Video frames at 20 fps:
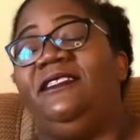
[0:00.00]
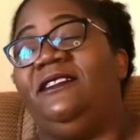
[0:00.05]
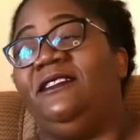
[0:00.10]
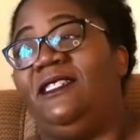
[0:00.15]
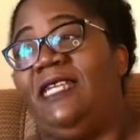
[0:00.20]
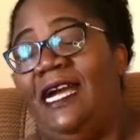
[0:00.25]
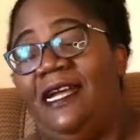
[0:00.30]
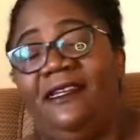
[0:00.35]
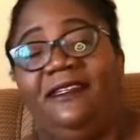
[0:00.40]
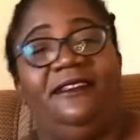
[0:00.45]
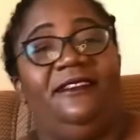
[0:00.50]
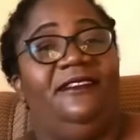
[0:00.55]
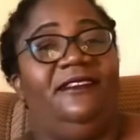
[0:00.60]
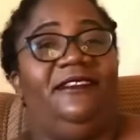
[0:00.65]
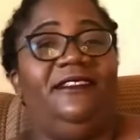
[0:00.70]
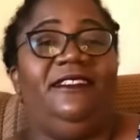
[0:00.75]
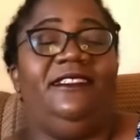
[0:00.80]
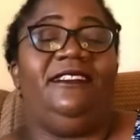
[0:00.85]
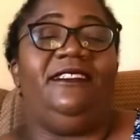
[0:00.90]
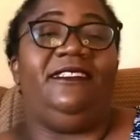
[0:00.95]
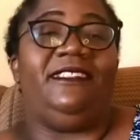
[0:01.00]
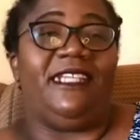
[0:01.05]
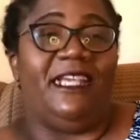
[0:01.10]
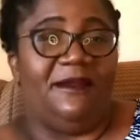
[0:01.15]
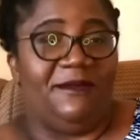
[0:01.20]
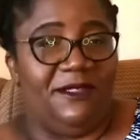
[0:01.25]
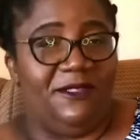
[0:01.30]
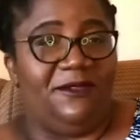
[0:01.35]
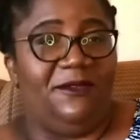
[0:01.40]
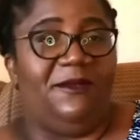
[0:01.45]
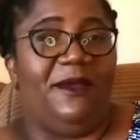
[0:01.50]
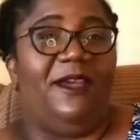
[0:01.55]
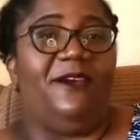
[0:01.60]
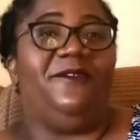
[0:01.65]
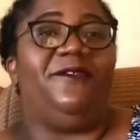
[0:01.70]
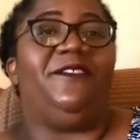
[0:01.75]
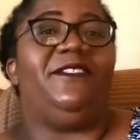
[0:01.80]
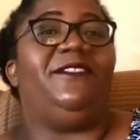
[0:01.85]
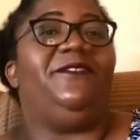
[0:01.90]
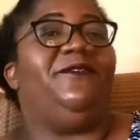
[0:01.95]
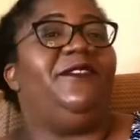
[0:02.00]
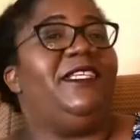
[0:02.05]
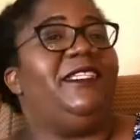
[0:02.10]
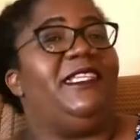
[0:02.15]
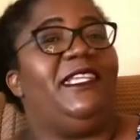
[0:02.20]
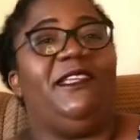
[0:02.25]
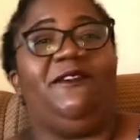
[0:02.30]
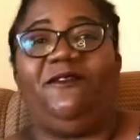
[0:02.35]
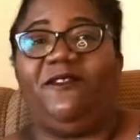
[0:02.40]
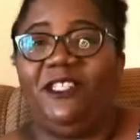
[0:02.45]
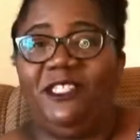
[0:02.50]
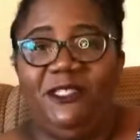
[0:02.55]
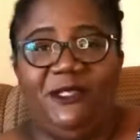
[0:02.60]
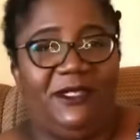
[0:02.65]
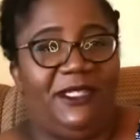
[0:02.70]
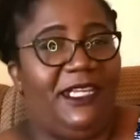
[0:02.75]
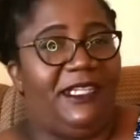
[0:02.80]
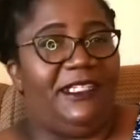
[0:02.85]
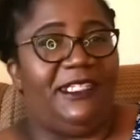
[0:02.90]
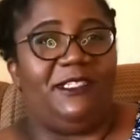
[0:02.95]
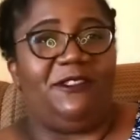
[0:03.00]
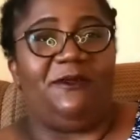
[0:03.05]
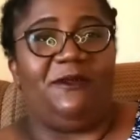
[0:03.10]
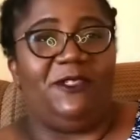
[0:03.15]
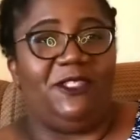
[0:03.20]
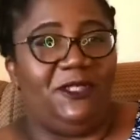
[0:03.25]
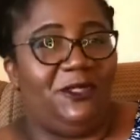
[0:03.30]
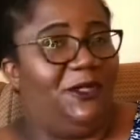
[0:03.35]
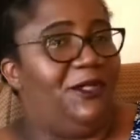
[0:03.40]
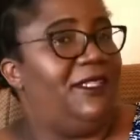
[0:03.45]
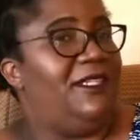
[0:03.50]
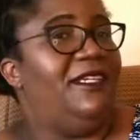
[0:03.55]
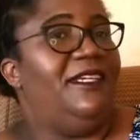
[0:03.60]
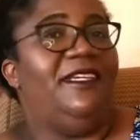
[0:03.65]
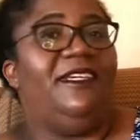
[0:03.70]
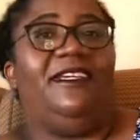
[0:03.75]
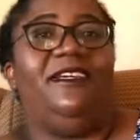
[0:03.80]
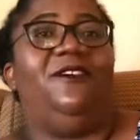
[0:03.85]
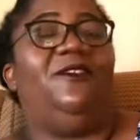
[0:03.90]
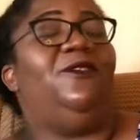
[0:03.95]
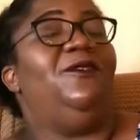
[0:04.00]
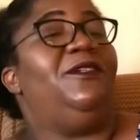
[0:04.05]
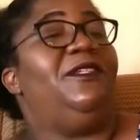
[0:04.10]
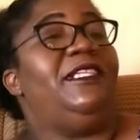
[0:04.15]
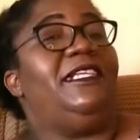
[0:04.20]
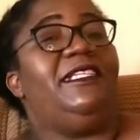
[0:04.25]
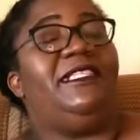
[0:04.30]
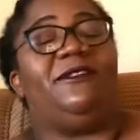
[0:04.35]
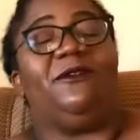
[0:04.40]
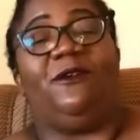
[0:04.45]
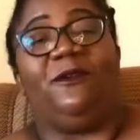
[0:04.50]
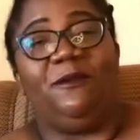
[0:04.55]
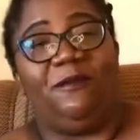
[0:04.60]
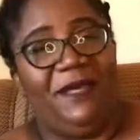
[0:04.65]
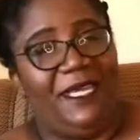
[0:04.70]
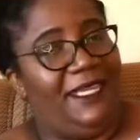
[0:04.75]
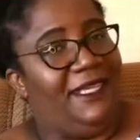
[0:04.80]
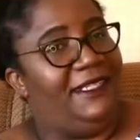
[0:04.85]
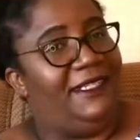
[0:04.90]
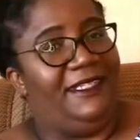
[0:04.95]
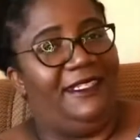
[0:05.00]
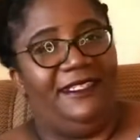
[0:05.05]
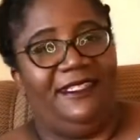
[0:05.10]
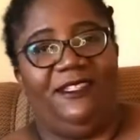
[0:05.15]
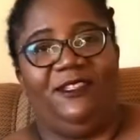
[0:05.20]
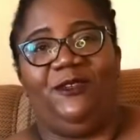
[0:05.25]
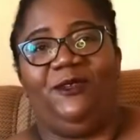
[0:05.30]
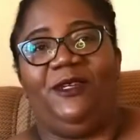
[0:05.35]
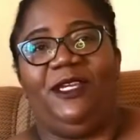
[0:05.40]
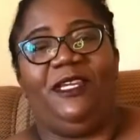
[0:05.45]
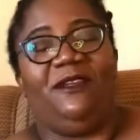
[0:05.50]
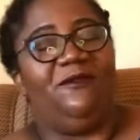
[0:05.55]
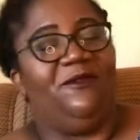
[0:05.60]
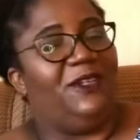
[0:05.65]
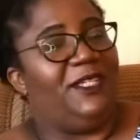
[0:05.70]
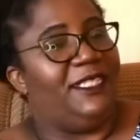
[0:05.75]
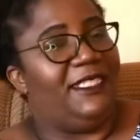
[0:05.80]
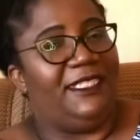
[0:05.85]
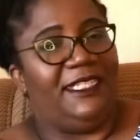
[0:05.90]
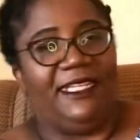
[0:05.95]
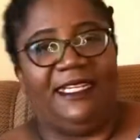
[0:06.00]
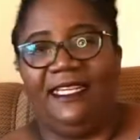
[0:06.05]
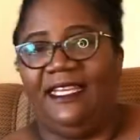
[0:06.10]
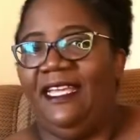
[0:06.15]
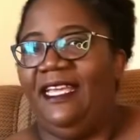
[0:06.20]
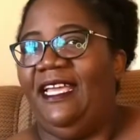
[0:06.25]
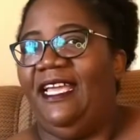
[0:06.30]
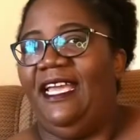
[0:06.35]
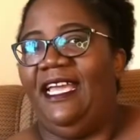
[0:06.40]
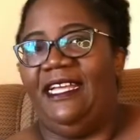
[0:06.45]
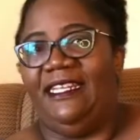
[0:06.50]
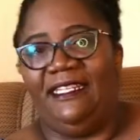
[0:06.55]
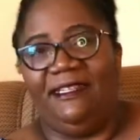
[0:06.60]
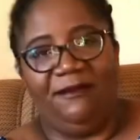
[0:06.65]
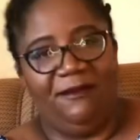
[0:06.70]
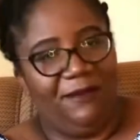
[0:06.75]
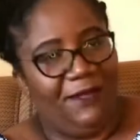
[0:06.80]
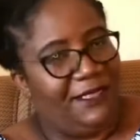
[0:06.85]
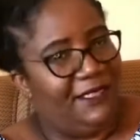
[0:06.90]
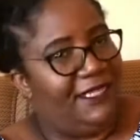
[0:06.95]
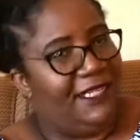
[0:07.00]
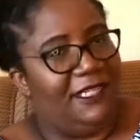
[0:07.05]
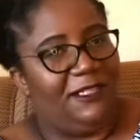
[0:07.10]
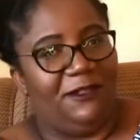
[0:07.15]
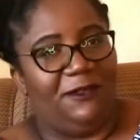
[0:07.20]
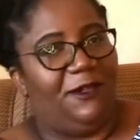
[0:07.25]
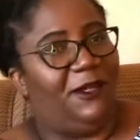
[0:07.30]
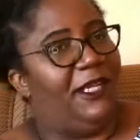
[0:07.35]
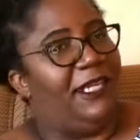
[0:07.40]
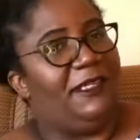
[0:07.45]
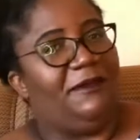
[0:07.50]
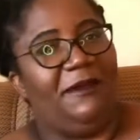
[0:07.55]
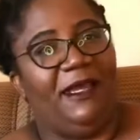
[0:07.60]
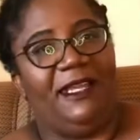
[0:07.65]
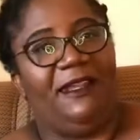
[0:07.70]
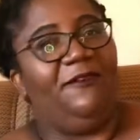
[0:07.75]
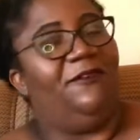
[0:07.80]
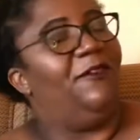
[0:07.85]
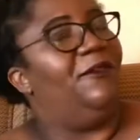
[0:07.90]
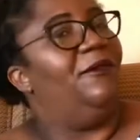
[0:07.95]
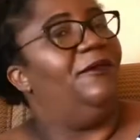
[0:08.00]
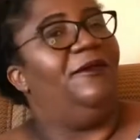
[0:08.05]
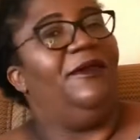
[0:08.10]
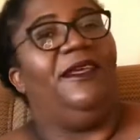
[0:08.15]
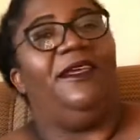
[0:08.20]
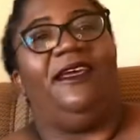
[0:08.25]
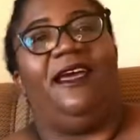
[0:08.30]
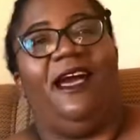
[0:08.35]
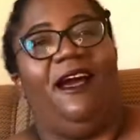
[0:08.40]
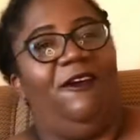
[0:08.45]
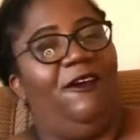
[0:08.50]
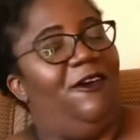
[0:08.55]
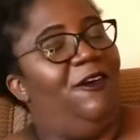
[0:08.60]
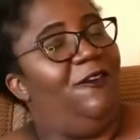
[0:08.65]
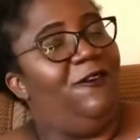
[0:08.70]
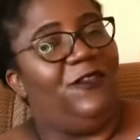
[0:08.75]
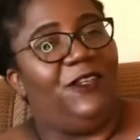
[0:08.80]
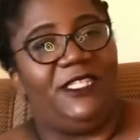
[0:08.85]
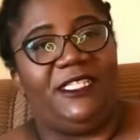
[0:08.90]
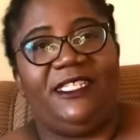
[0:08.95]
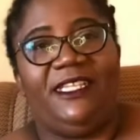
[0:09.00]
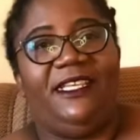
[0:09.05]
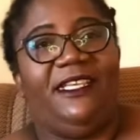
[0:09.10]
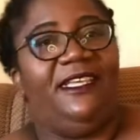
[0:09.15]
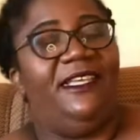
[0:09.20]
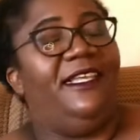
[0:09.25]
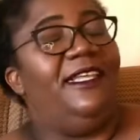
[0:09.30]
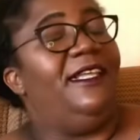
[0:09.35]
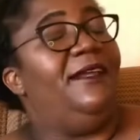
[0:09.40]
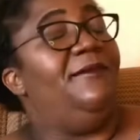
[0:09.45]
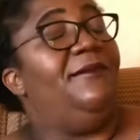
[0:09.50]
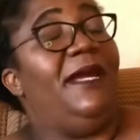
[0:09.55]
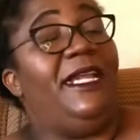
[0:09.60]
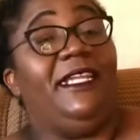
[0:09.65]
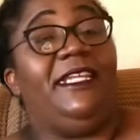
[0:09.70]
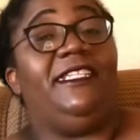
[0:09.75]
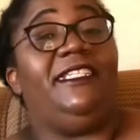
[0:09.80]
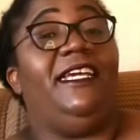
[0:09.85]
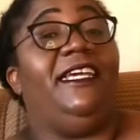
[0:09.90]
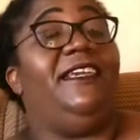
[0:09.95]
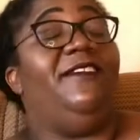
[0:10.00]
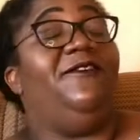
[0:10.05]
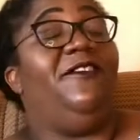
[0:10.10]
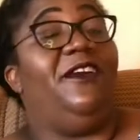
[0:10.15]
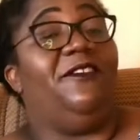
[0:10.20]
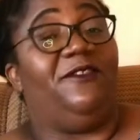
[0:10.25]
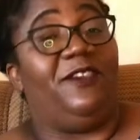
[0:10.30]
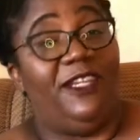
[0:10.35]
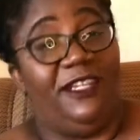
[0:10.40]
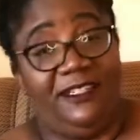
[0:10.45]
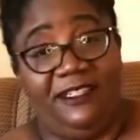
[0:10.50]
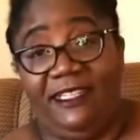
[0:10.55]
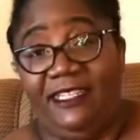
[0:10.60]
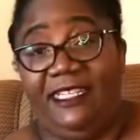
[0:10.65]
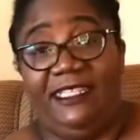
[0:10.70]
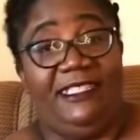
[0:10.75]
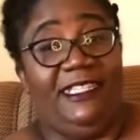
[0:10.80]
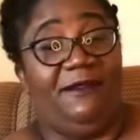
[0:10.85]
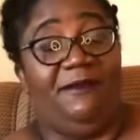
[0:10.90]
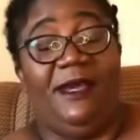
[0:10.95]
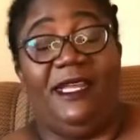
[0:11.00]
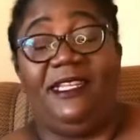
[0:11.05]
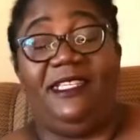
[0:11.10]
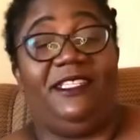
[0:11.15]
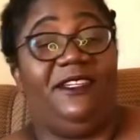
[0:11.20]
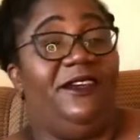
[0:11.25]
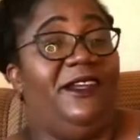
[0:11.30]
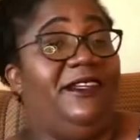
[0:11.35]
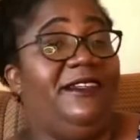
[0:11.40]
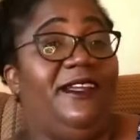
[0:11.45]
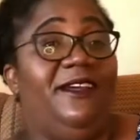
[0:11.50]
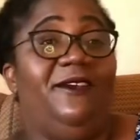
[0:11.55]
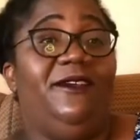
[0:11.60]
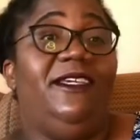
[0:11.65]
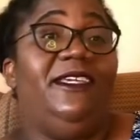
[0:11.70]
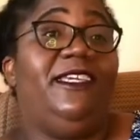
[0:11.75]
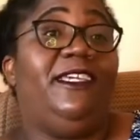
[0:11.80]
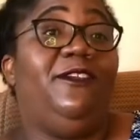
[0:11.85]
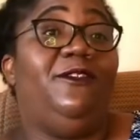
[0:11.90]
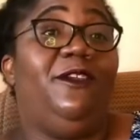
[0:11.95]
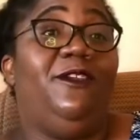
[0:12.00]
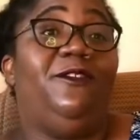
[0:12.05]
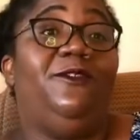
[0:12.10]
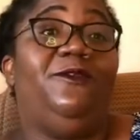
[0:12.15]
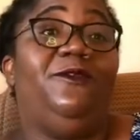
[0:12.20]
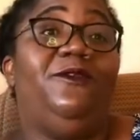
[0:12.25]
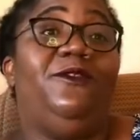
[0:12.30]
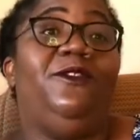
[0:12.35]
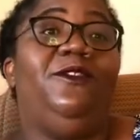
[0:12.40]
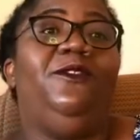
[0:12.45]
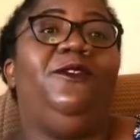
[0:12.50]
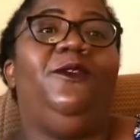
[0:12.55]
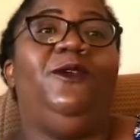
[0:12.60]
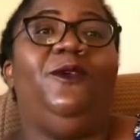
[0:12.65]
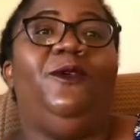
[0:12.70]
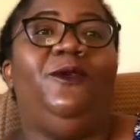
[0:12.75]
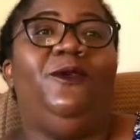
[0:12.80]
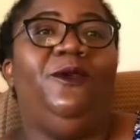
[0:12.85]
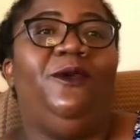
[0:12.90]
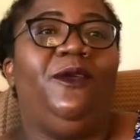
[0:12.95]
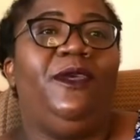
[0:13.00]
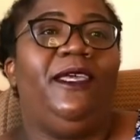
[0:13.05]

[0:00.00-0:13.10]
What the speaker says: done, it comes through my office. If there's any video that is to be shot, it's all paid through invoicing, and the person has to collect money from our office. Manager, if I've got to get a manager right now, you'll have no